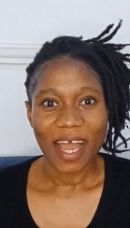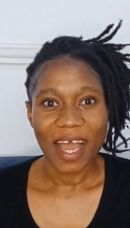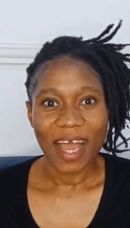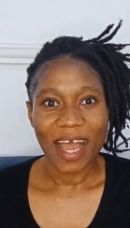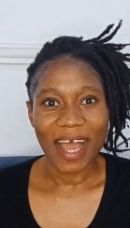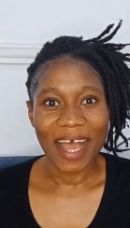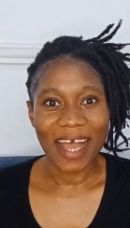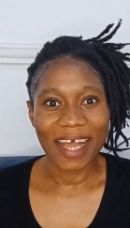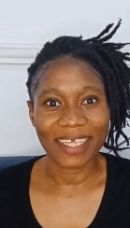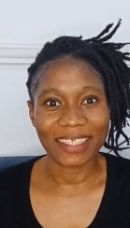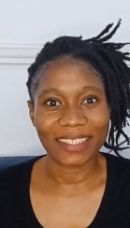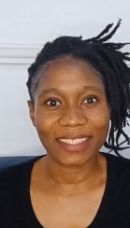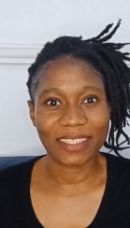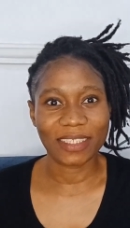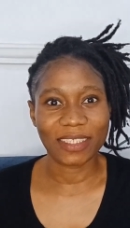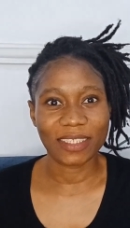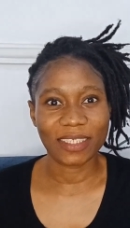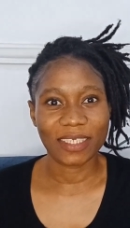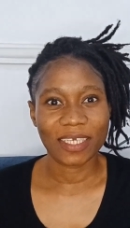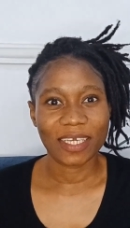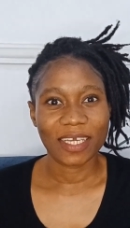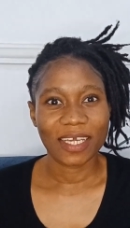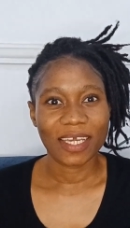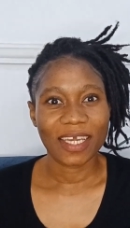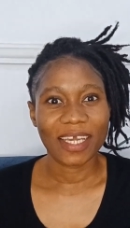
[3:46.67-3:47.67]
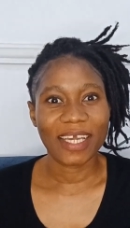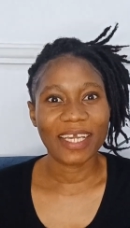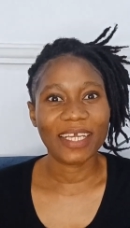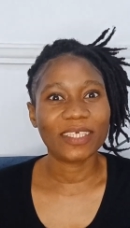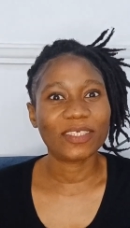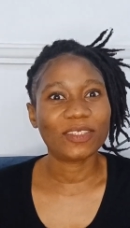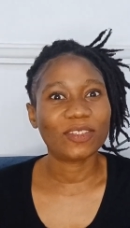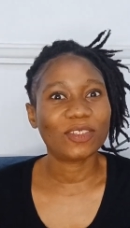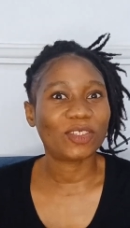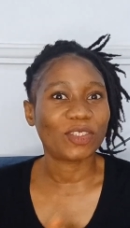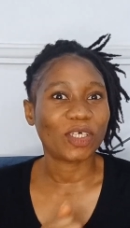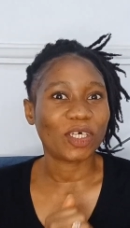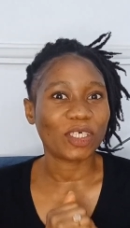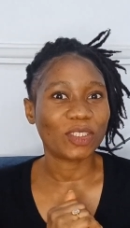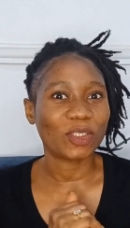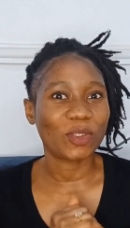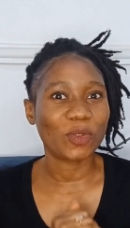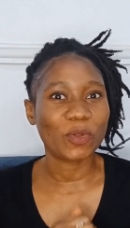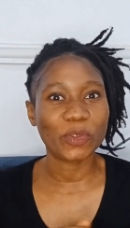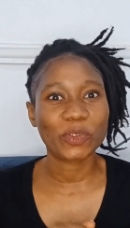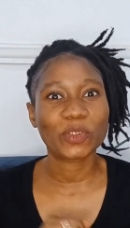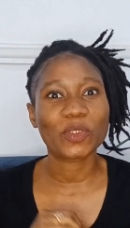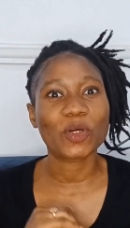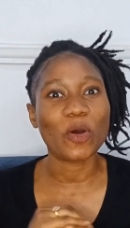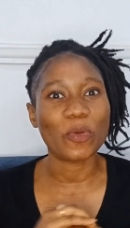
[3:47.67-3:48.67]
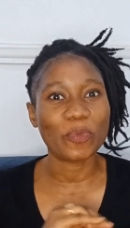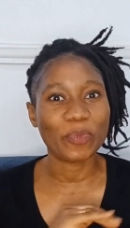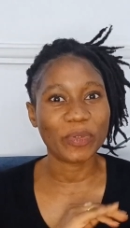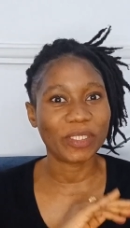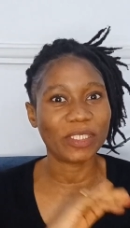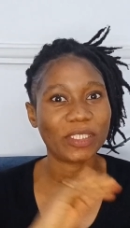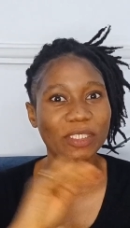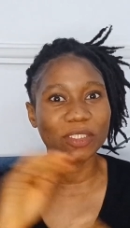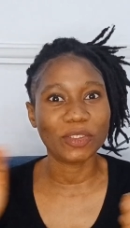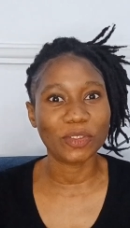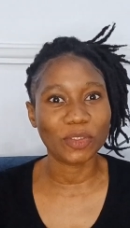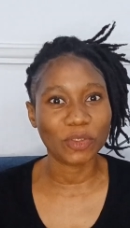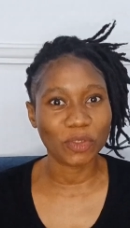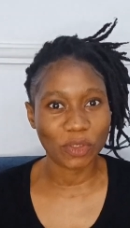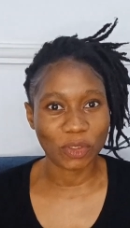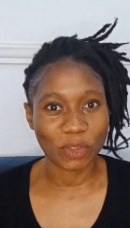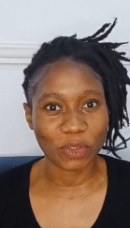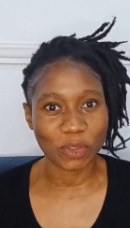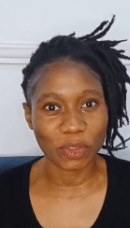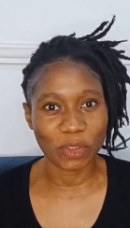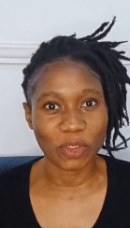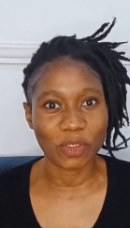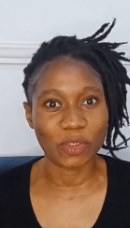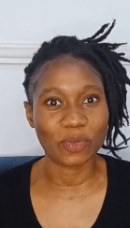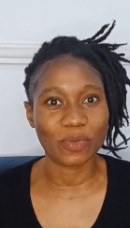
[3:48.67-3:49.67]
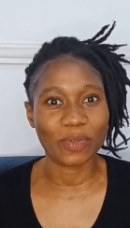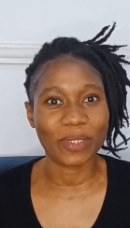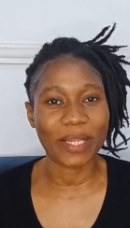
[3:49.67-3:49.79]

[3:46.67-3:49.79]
and it just looks completely new to you.